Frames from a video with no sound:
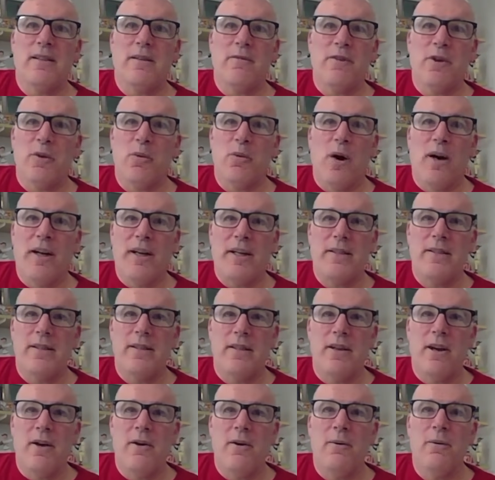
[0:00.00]
if you wanted to
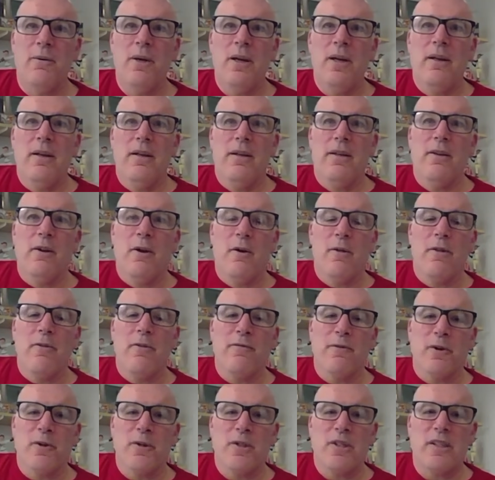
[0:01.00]
know, the
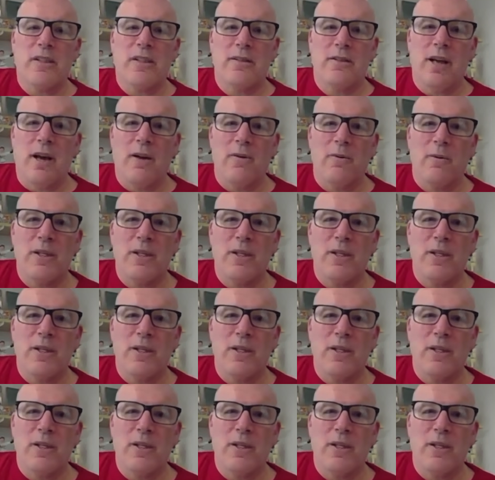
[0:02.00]
first Donruss